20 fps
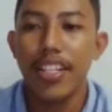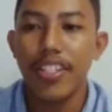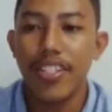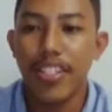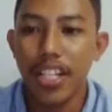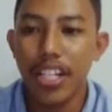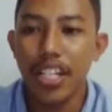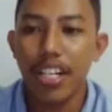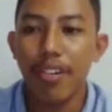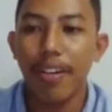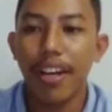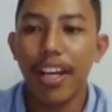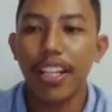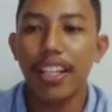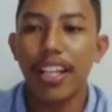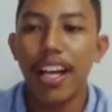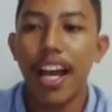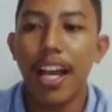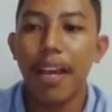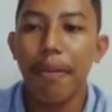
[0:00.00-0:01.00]

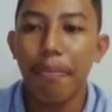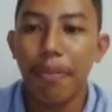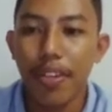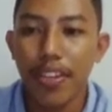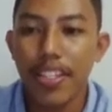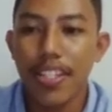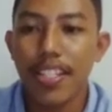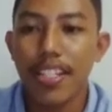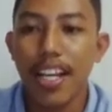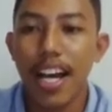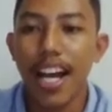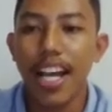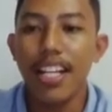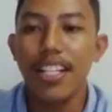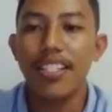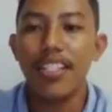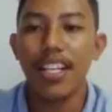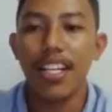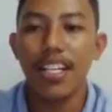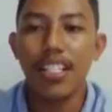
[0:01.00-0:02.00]
generate,
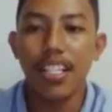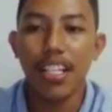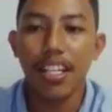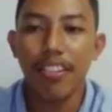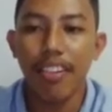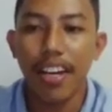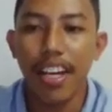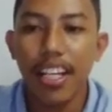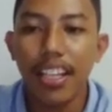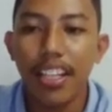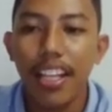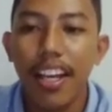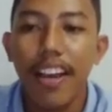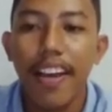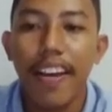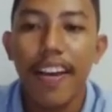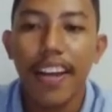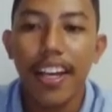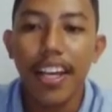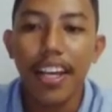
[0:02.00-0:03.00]
hypothesize, integrate,
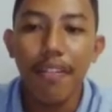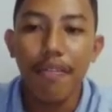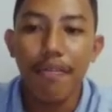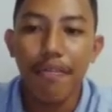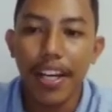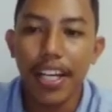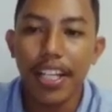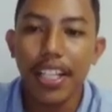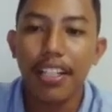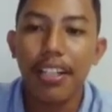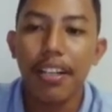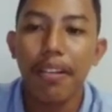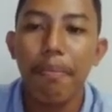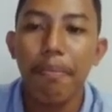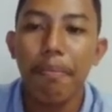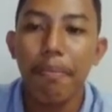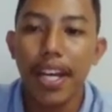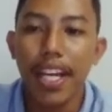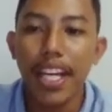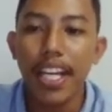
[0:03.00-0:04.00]
invent,
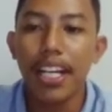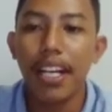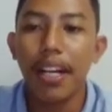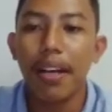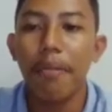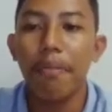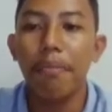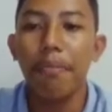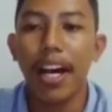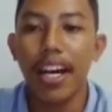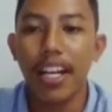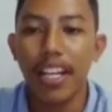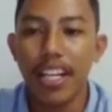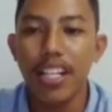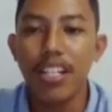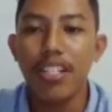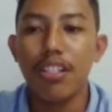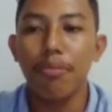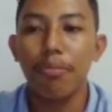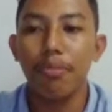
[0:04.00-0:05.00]
make,
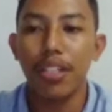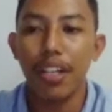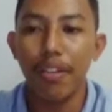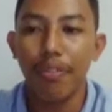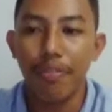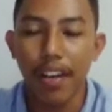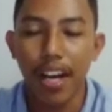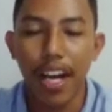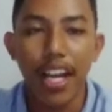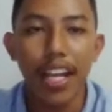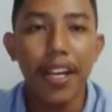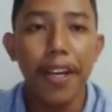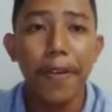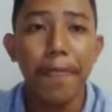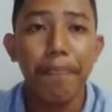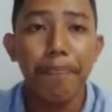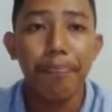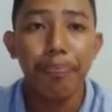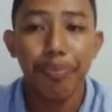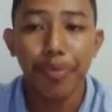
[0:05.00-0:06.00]
manage, modify,
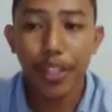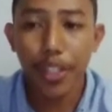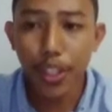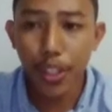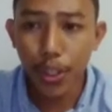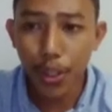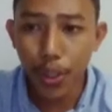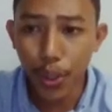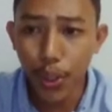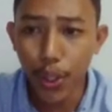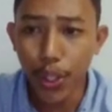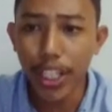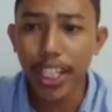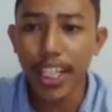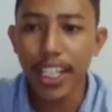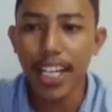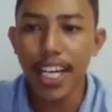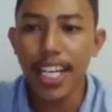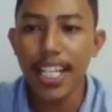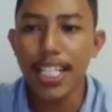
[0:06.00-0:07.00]

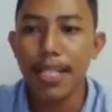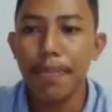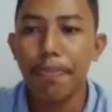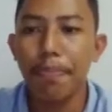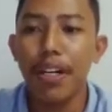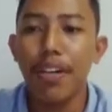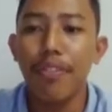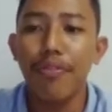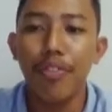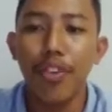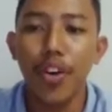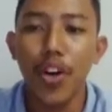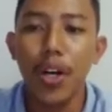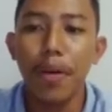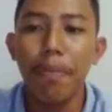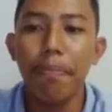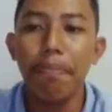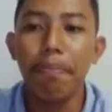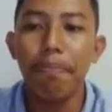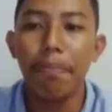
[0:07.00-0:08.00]
organize,
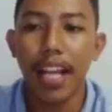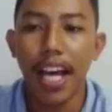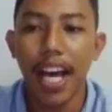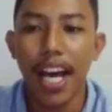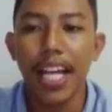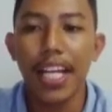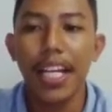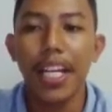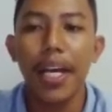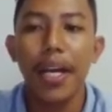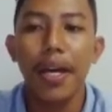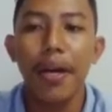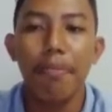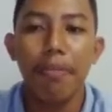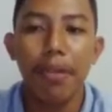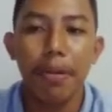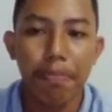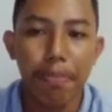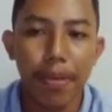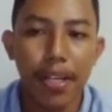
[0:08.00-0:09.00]
perform, plan,
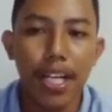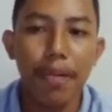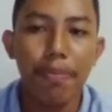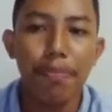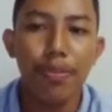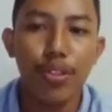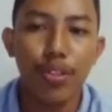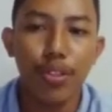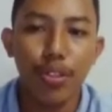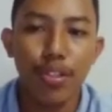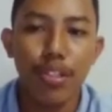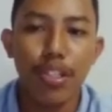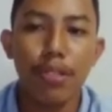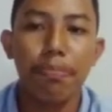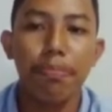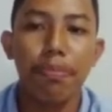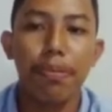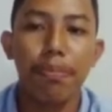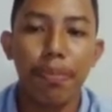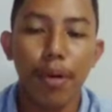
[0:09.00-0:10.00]
prepare, produce,
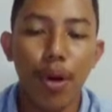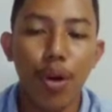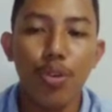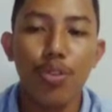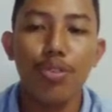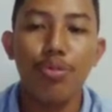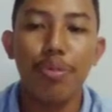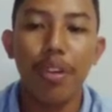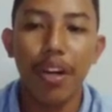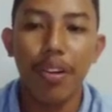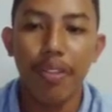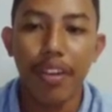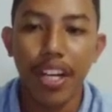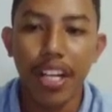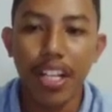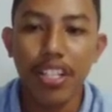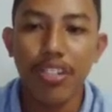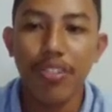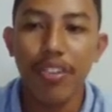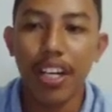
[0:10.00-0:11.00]
propose,
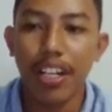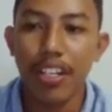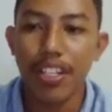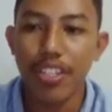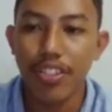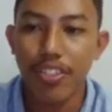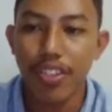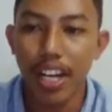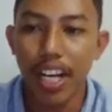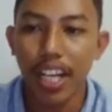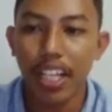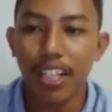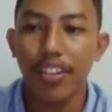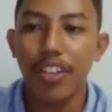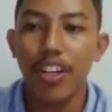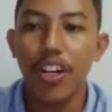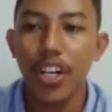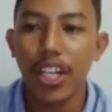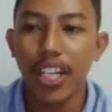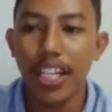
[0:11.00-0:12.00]
rearrange, reconstruct,
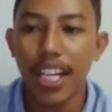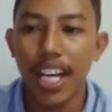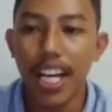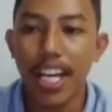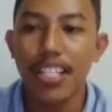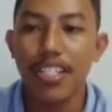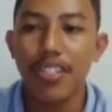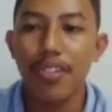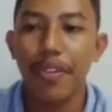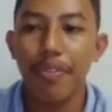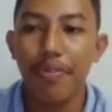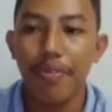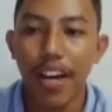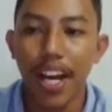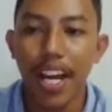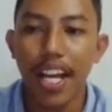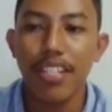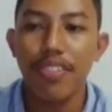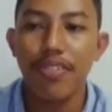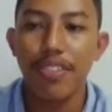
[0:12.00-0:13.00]
reorganize,
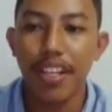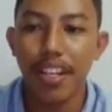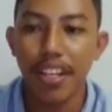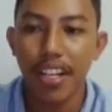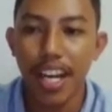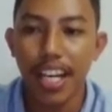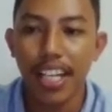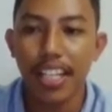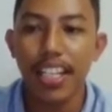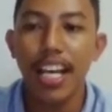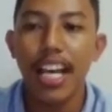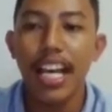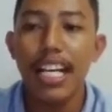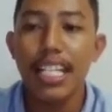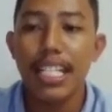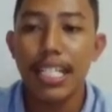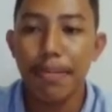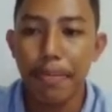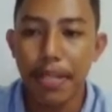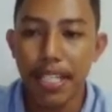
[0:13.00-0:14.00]
revise, rewrite,
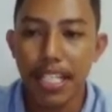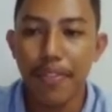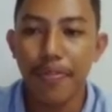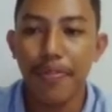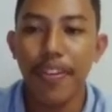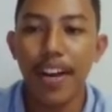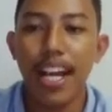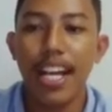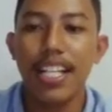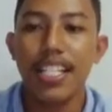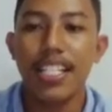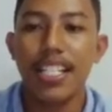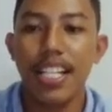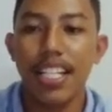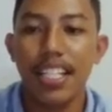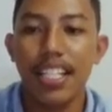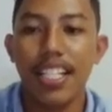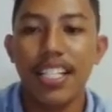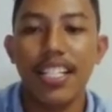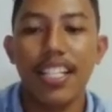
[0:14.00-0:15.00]
specify,
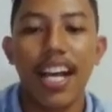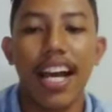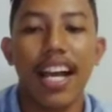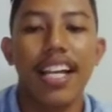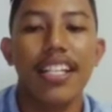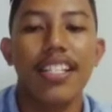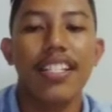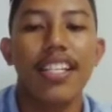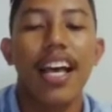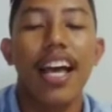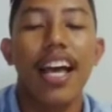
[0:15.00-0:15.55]
synthesize,